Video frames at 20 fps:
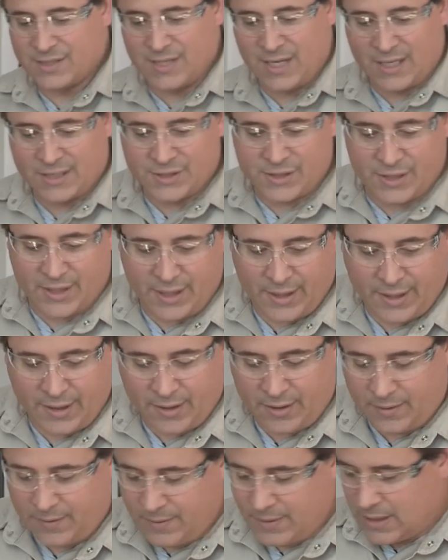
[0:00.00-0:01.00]
section
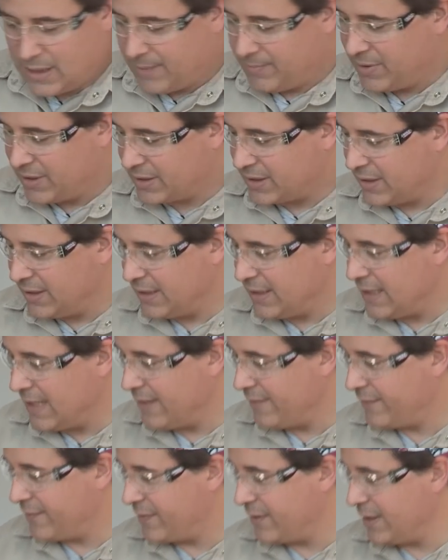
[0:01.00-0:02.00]
here. I'm gonna clean
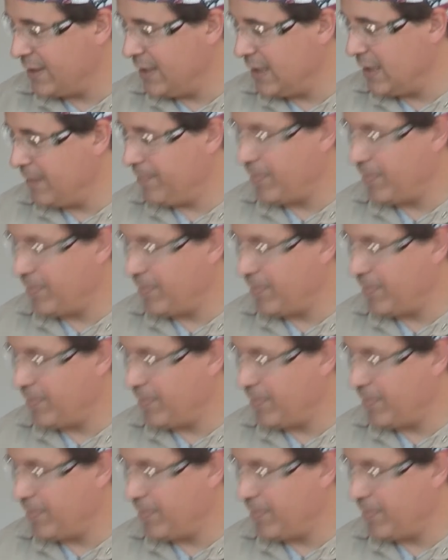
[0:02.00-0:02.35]
off the uh,